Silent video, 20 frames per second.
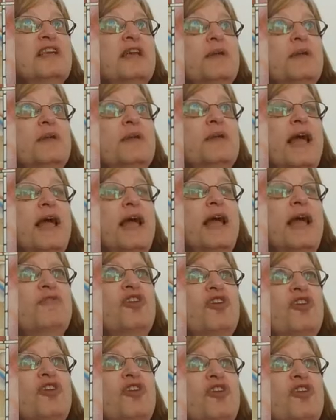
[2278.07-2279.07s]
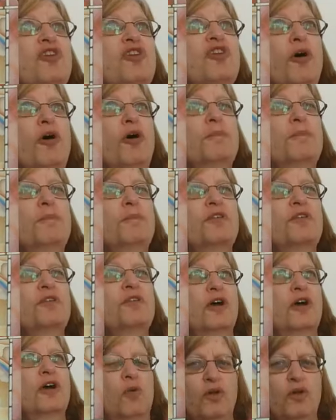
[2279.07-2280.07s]
now we've stopped
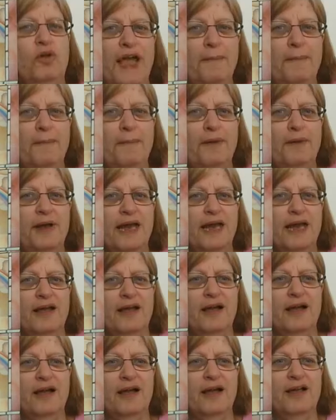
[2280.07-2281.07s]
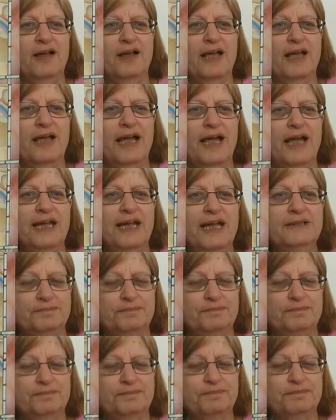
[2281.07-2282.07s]
what's happening. Okay.
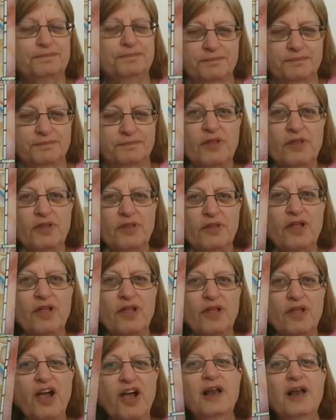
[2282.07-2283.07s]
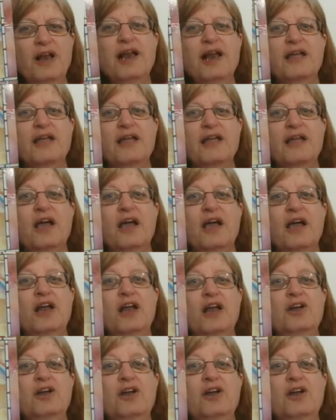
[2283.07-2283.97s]
So, like, look how